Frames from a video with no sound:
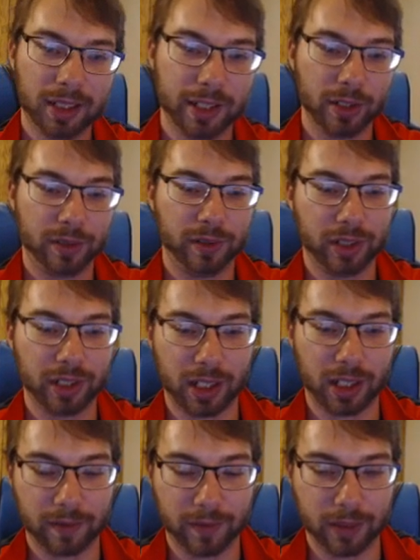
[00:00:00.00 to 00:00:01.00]
Neos Fusion is a
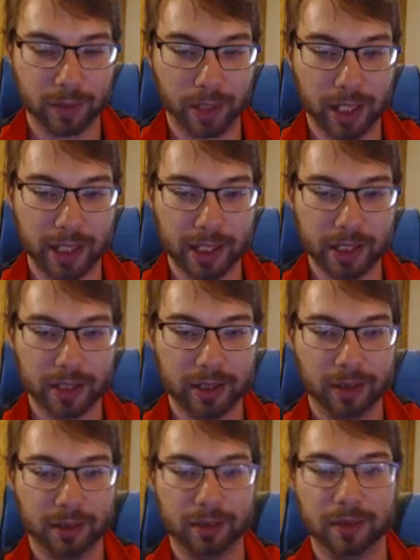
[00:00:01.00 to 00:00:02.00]
lot of fun to play.
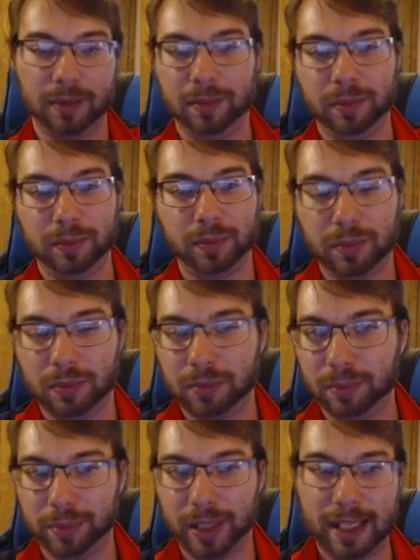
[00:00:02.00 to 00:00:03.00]

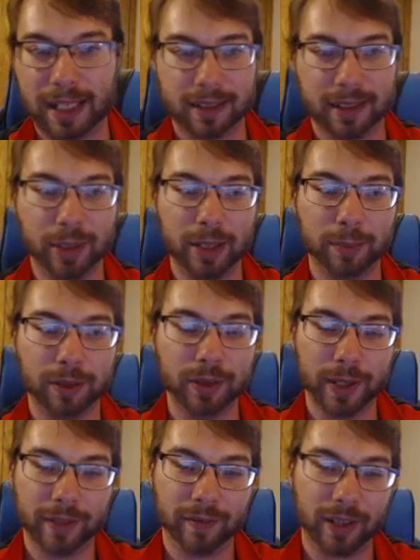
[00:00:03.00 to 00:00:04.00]
blasting people
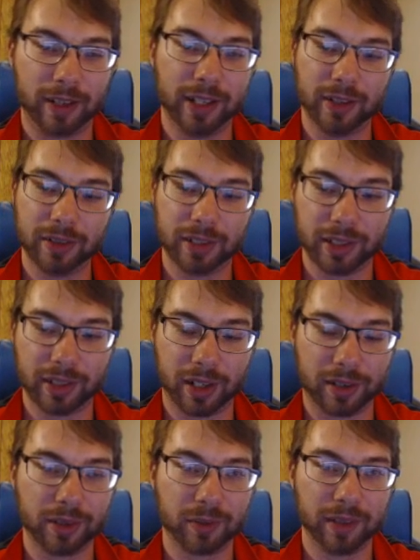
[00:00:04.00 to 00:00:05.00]
with Flare Neos is
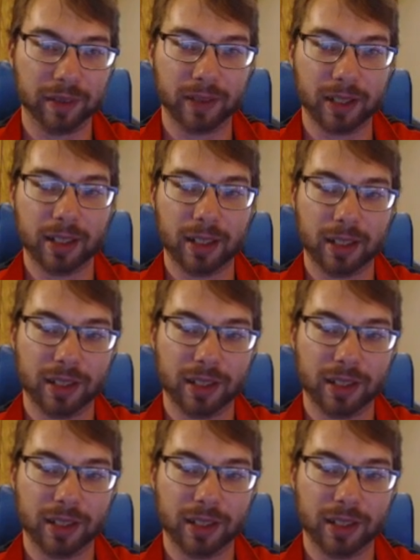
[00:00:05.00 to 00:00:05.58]
also really fun.